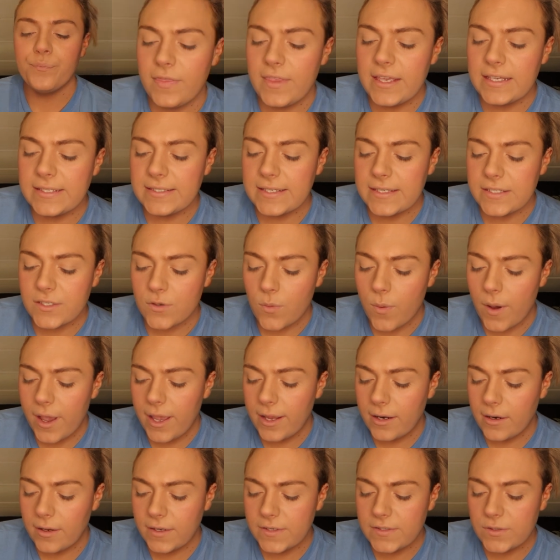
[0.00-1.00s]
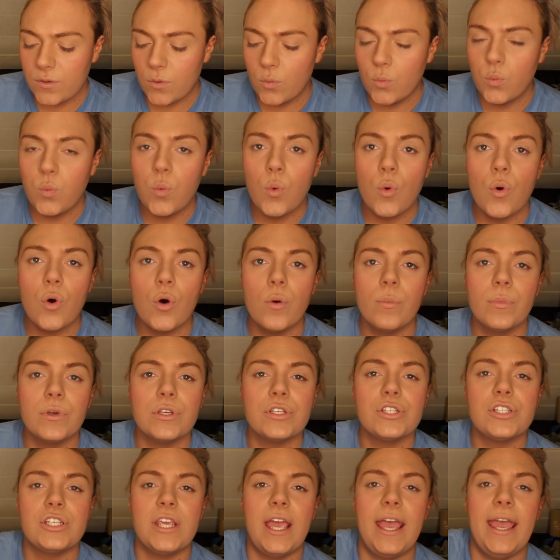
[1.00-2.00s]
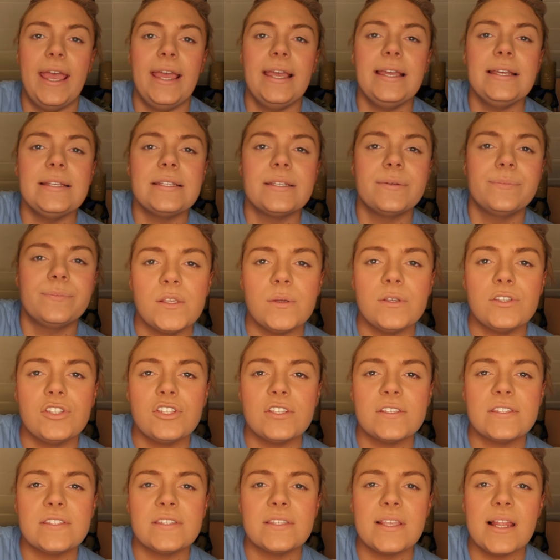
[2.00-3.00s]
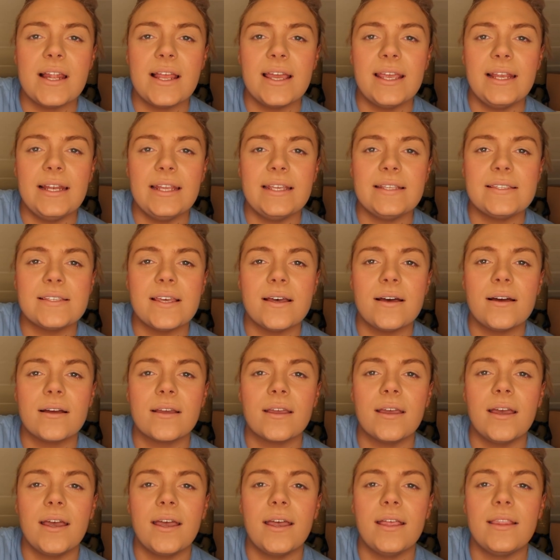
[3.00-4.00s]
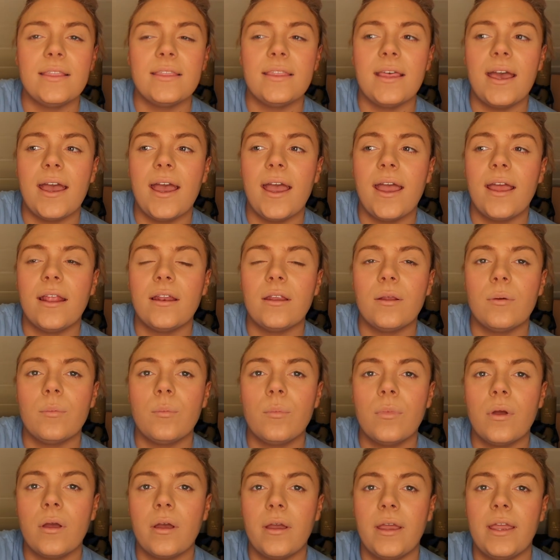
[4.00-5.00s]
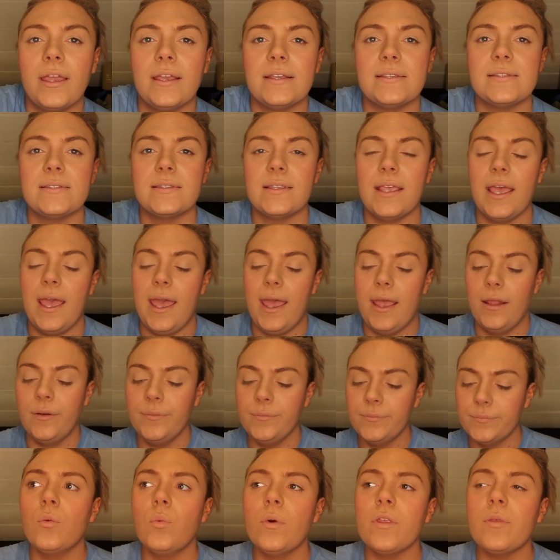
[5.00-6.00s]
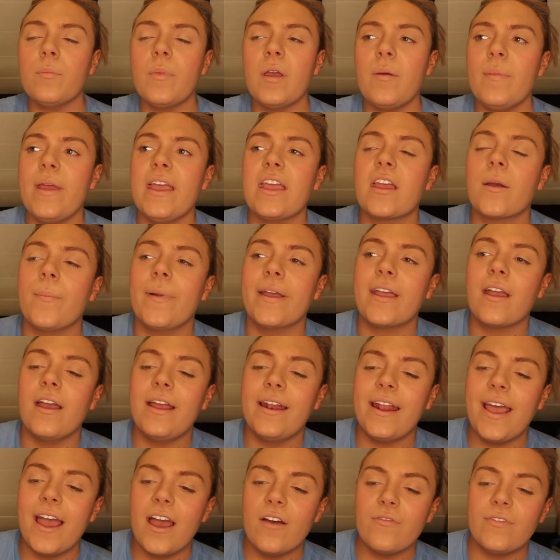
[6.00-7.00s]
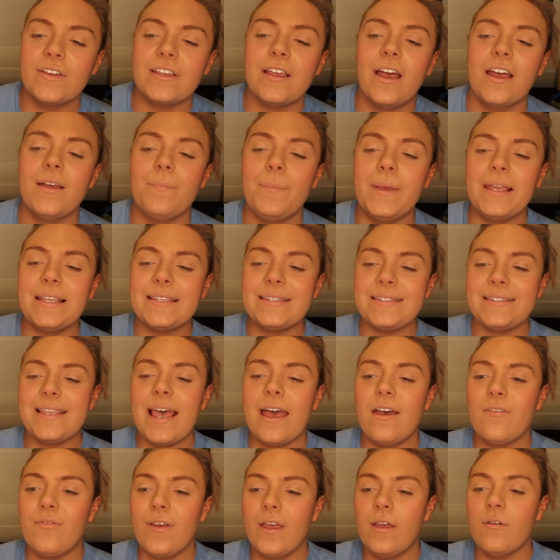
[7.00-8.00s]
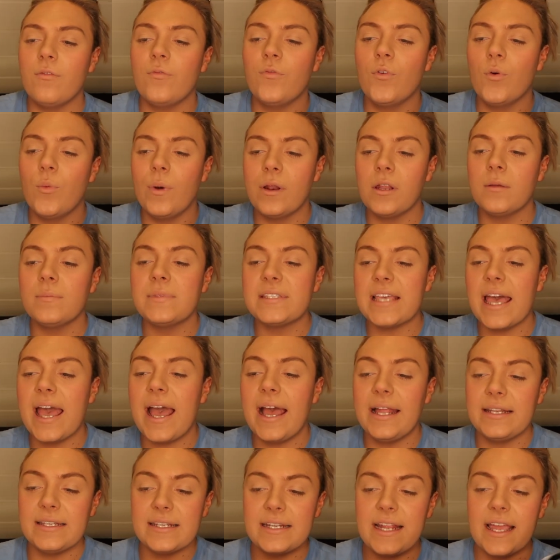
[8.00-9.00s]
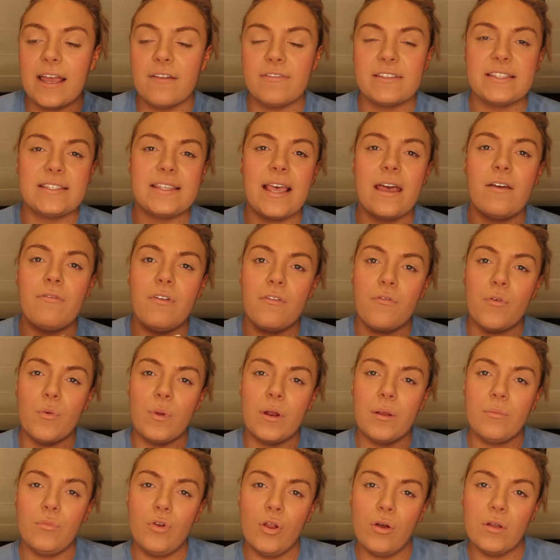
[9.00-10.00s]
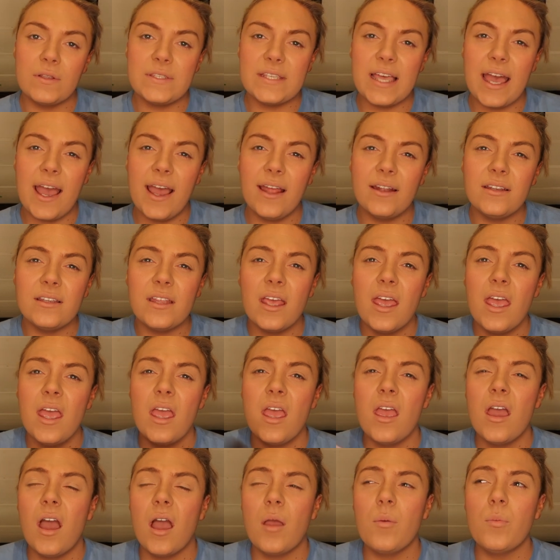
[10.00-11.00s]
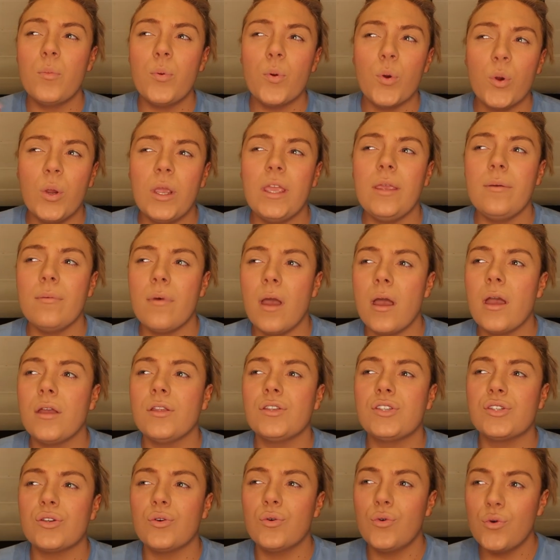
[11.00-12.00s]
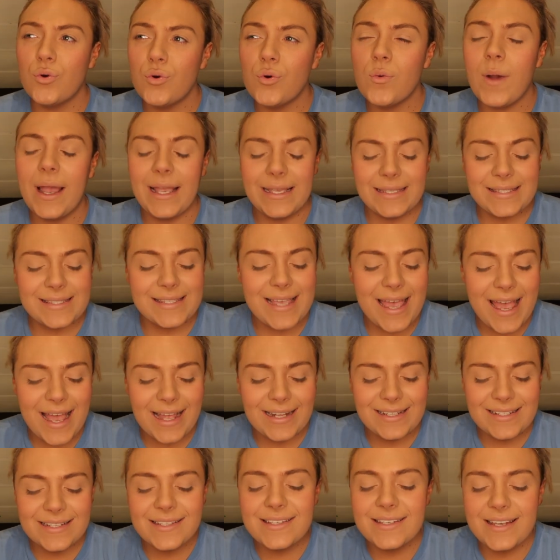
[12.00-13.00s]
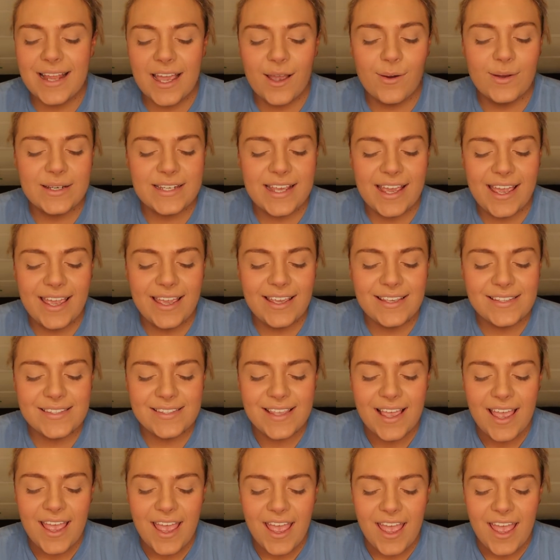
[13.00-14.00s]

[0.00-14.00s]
This is quite a nice warm shade. So it's just slightly darker than my skin. With my makeup, I kind of have a big set of it for when I'm tanned, and I have a set of it for when I'm not tanned. I'm pretty much always tanned nowadays.